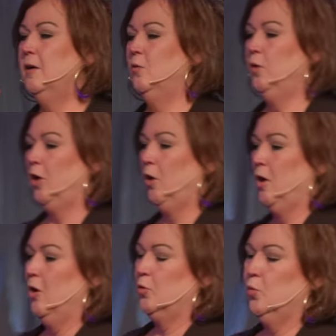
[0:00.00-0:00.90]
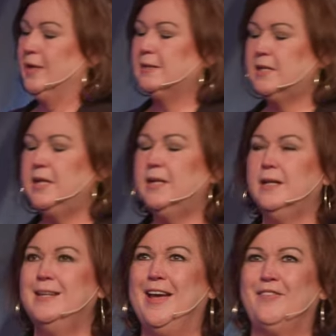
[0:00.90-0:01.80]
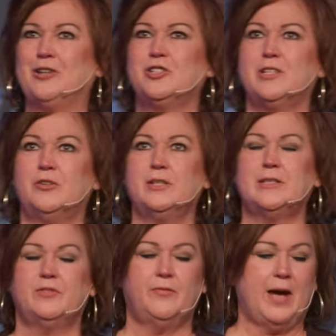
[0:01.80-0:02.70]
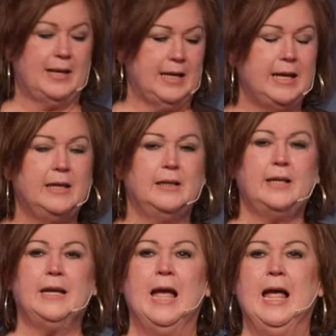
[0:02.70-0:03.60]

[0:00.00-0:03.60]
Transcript: we are on week ten of our series of divine healing,